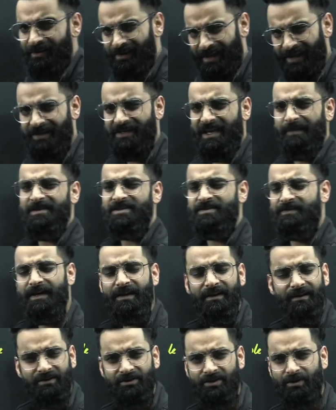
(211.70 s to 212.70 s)
In chemistry,
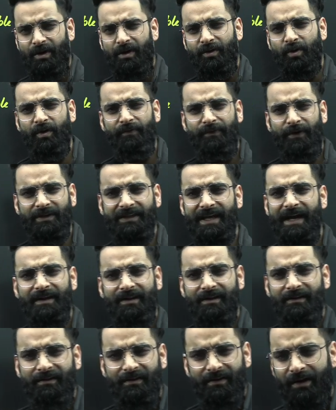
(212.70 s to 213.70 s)
do not go for that,
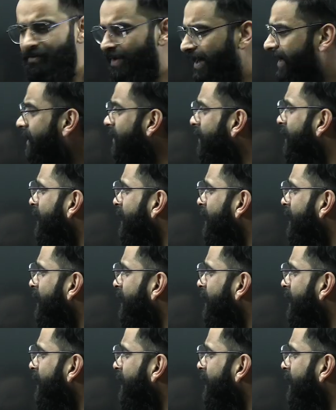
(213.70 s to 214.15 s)
right?